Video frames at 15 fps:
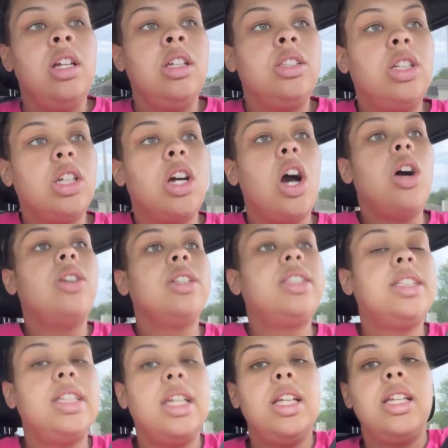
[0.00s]
to go
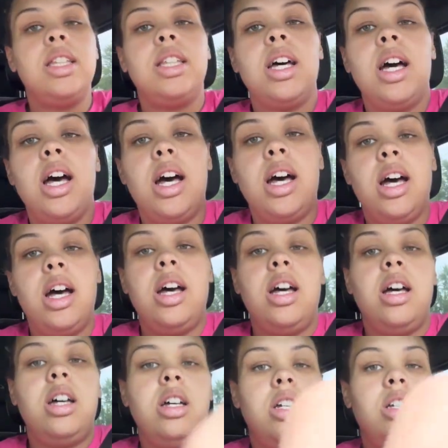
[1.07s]
see the,
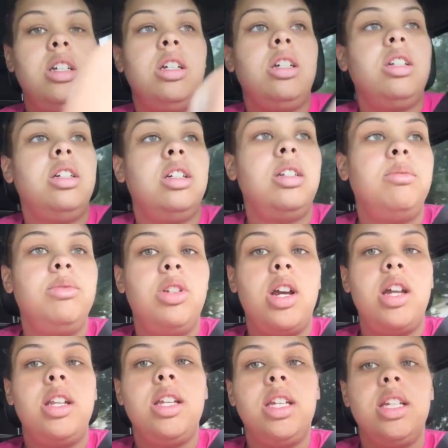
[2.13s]
uh, I'm
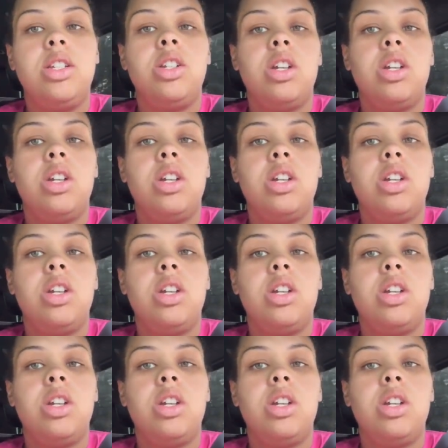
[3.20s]
trying to get